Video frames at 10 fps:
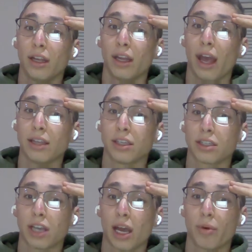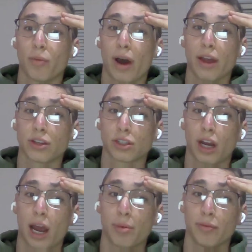It's an example of why it's such
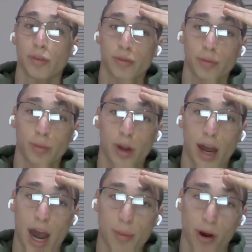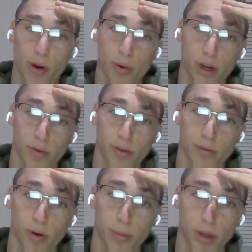a high priority in
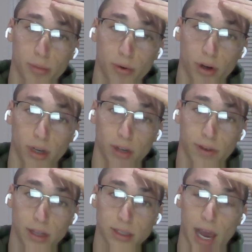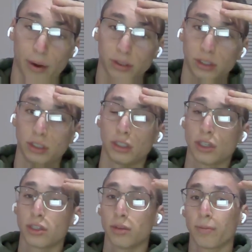reforming the broken defense acquisition
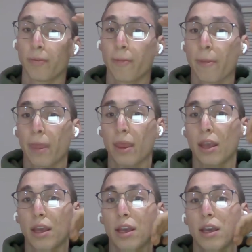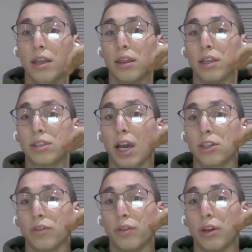system. The
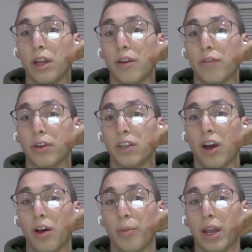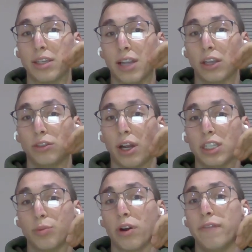schedule for development has now stretched
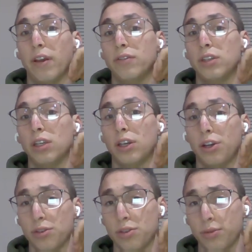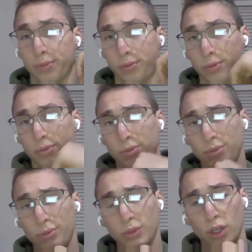to more than 15 years.
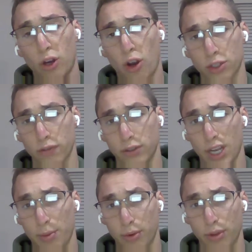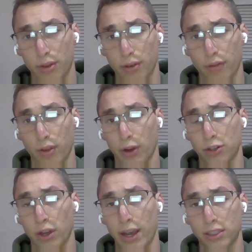Costs have doubled from the
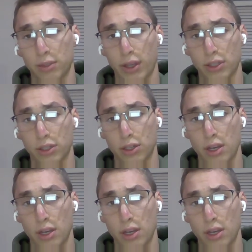original estimates.